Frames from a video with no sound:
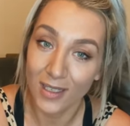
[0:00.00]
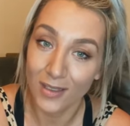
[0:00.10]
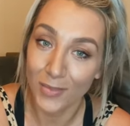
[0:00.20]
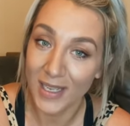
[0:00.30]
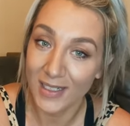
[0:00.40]

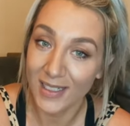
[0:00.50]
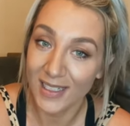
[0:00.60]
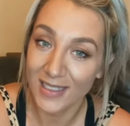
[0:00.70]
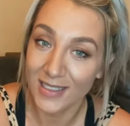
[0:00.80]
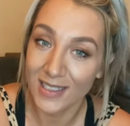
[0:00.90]
when
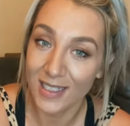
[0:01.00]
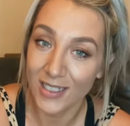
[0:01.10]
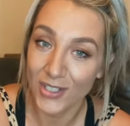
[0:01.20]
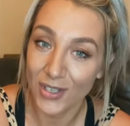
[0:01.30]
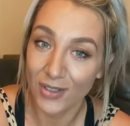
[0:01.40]
it's an
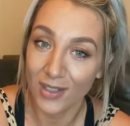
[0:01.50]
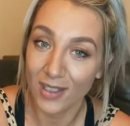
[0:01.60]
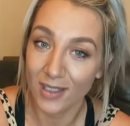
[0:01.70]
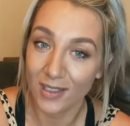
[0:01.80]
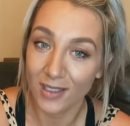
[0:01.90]
issue
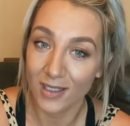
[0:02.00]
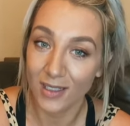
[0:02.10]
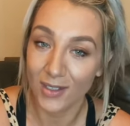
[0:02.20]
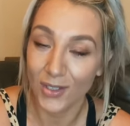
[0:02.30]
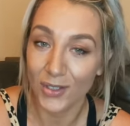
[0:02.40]
that, you
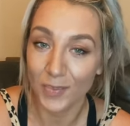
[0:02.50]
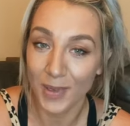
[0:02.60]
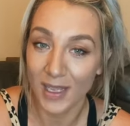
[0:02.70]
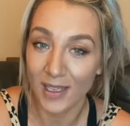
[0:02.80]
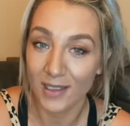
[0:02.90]
know, could
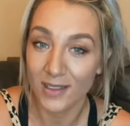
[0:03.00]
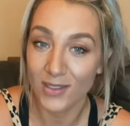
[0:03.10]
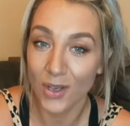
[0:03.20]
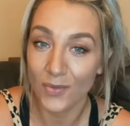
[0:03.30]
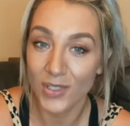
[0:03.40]
be
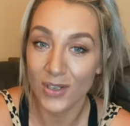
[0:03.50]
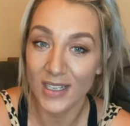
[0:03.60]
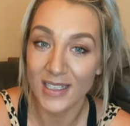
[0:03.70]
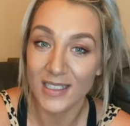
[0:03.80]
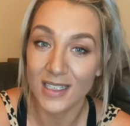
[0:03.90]
solved a lot
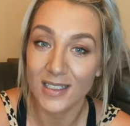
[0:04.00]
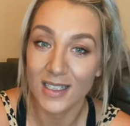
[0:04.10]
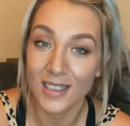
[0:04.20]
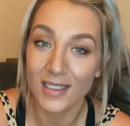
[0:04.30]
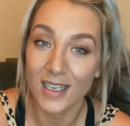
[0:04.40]
easier
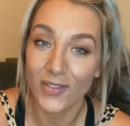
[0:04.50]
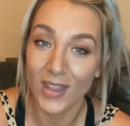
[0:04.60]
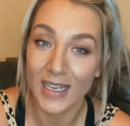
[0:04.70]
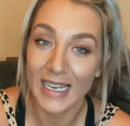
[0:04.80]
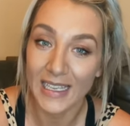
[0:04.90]
than if
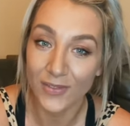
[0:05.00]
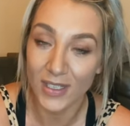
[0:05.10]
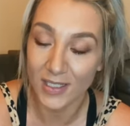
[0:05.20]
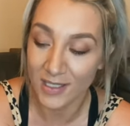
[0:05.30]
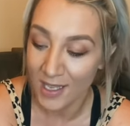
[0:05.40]
they leave
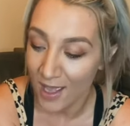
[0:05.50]
it.